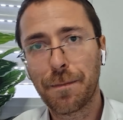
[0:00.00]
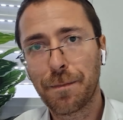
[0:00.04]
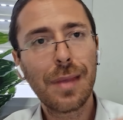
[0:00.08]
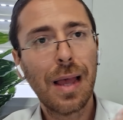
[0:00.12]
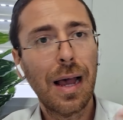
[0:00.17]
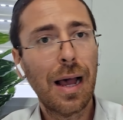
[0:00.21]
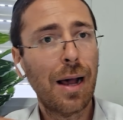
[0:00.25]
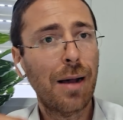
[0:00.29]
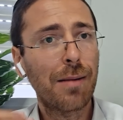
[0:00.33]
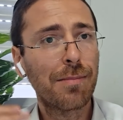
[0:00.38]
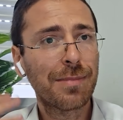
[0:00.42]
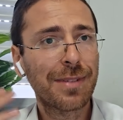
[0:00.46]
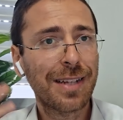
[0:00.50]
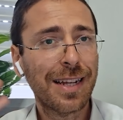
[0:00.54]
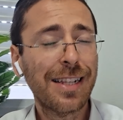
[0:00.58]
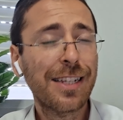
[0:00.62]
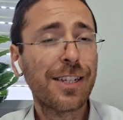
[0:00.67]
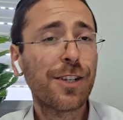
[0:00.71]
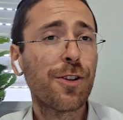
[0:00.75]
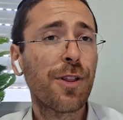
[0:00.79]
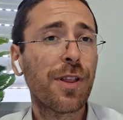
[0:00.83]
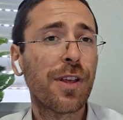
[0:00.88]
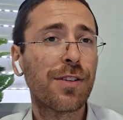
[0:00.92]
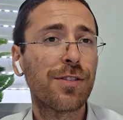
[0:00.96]
I'm telling
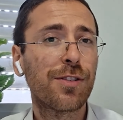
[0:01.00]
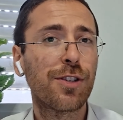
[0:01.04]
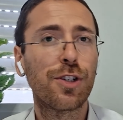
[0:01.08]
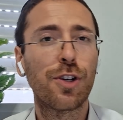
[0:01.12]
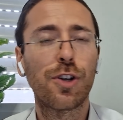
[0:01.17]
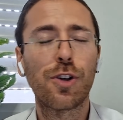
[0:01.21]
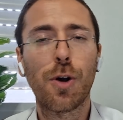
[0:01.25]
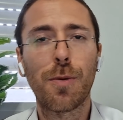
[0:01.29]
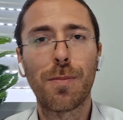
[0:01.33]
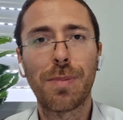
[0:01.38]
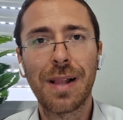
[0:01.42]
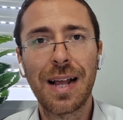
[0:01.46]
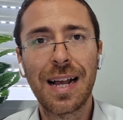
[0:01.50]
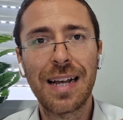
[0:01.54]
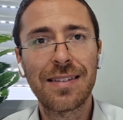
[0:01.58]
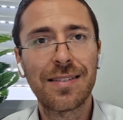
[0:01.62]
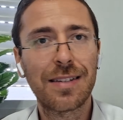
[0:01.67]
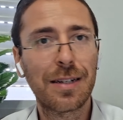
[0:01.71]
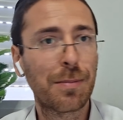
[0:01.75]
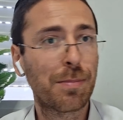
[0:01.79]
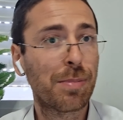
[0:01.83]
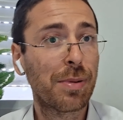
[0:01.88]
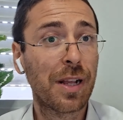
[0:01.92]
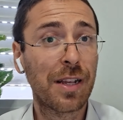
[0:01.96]
you this so don't go
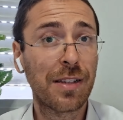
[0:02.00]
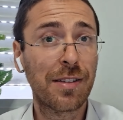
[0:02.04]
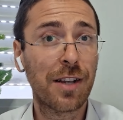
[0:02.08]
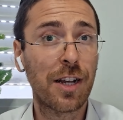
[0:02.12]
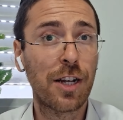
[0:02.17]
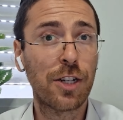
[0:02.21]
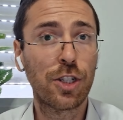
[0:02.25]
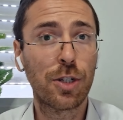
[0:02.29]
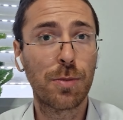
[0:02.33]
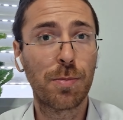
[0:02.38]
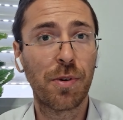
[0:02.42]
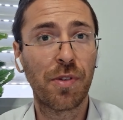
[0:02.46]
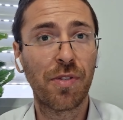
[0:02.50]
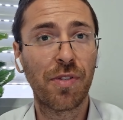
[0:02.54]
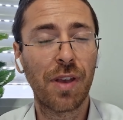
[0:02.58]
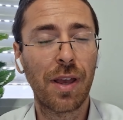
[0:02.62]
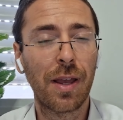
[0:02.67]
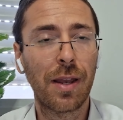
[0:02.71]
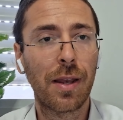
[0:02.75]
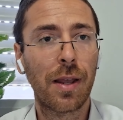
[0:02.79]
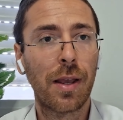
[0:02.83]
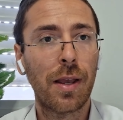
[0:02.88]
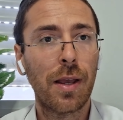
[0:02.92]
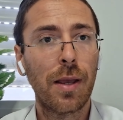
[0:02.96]
blasting plus
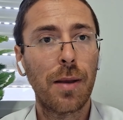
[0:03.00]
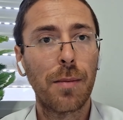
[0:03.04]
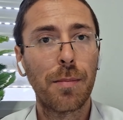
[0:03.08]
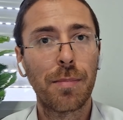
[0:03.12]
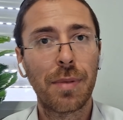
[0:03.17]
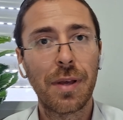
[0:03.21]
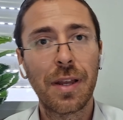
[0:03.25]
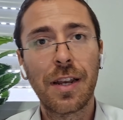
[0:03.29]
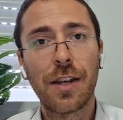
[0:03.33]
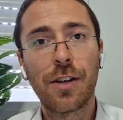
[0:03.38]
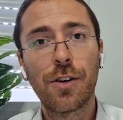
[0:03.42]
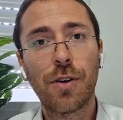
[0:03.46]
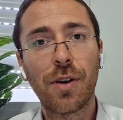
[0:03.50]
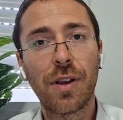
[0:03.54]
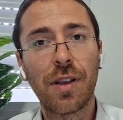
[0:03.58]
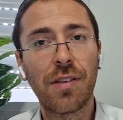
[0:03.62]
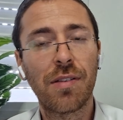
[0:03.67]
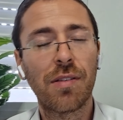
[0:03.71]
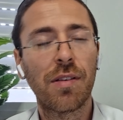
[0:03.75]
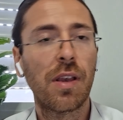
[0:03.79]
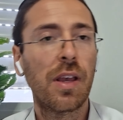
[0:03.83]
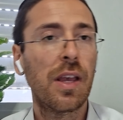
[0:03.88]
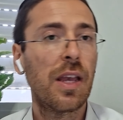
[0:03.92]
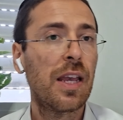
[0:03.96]
100% bid
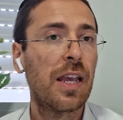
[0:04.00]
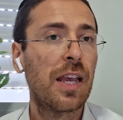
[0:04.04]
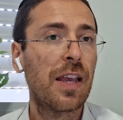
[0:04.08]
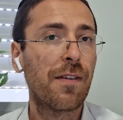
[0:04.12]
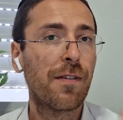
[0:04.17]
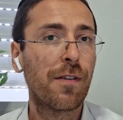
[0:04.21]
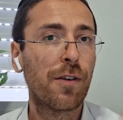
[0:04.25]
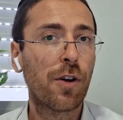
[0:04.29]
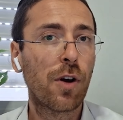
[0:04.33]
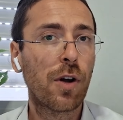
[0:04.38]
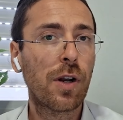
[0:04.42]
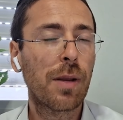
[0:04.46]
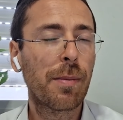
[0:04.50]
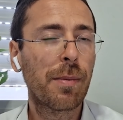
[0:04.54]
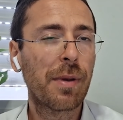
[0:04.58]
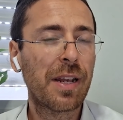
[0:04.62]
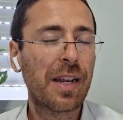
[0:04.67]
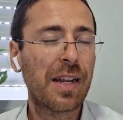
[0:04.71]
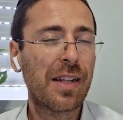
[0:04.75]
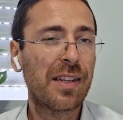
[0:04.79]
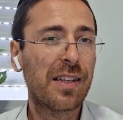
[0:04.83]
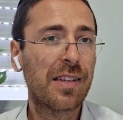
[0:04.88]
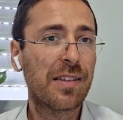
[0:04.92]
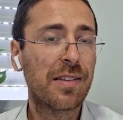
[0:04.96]
increase if you don't
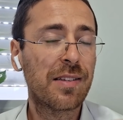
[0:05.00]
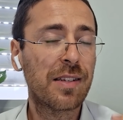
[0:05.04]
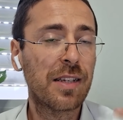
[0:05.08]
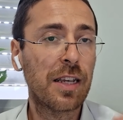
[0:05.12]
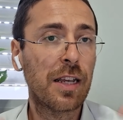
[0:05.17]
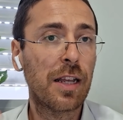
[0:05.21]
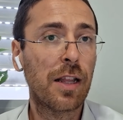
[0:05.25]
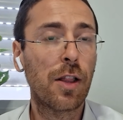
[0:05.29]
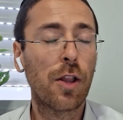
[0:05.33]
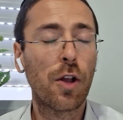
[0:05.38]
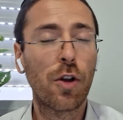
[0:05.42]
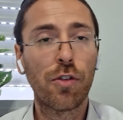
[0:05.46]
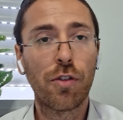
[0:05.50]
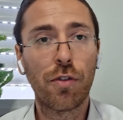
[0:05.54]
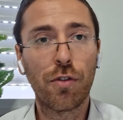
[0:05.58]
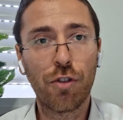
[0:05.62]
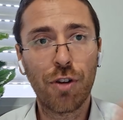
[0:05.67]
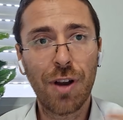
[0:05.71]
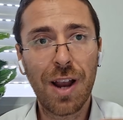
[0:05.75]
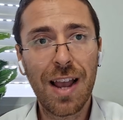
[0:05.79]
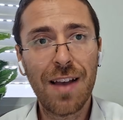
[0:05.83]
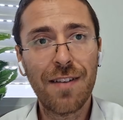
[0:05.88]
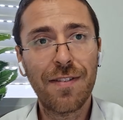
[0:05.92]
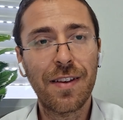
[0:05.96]
immediately see loads of
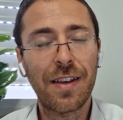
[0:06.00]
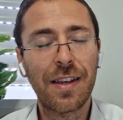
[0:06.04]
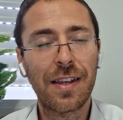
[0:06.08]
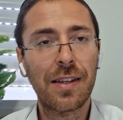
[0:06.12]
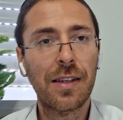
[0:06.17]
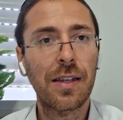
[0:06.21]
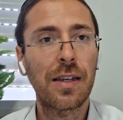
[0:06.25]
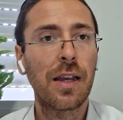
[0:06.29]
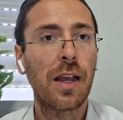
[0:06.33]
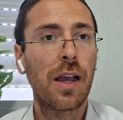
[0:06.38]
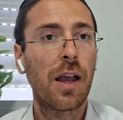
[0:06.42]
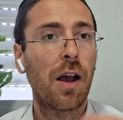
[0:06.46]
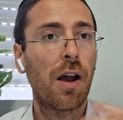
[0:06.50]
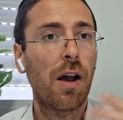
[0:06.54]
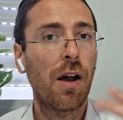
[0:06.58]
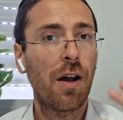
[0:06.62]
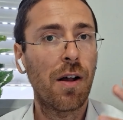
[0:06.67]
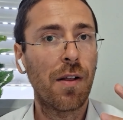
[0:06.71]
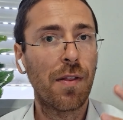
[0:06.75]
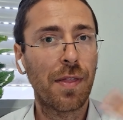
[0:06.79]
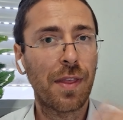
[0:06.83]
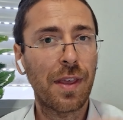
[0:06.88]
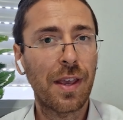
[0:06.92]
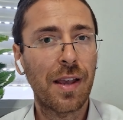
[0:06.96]
traffic
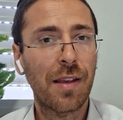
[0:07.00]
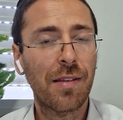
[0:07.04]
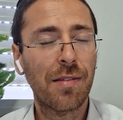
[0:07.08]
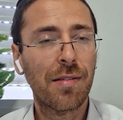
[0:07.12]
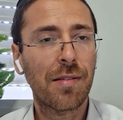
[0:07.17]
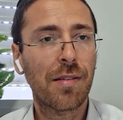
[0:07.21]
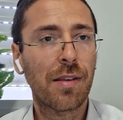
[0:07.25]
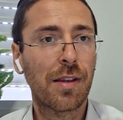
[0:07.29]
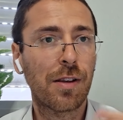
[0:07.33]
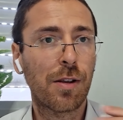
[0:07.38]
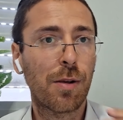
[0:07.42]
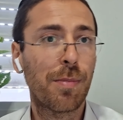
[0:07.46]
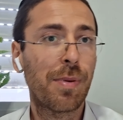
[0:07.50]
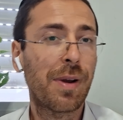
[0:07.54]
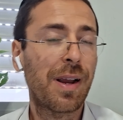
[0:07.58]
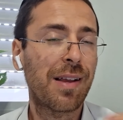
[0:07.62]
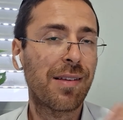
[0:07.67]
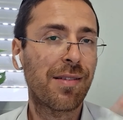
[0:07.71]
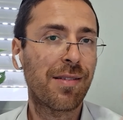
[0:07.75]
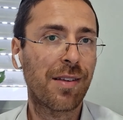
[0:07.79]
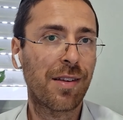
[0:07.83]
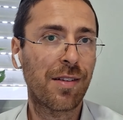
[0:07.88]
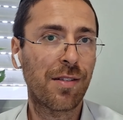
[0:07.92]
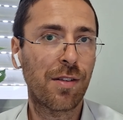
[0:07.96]
on this in
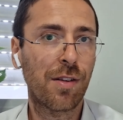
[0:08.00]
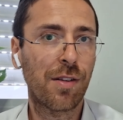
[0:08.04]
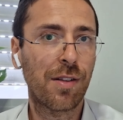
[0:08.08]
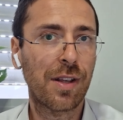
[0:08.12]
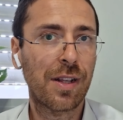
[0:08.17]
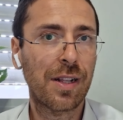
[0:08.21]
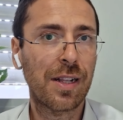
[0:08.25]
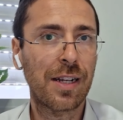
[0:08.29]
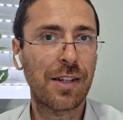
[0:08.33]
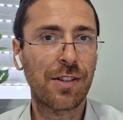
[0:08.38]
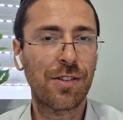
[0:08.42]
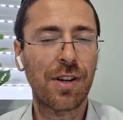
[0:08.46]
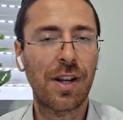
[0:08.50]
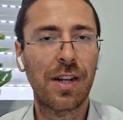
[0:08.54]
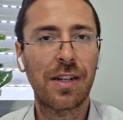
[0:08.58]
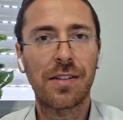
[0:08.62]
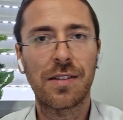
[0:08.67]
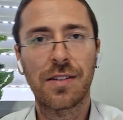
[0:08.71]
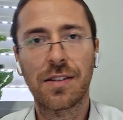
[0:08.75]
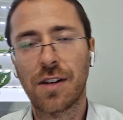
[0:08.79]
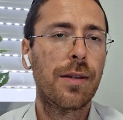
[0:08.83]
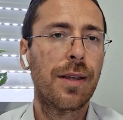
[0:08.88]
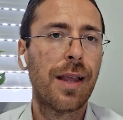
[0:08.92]
comparison to the clicks or add to cart.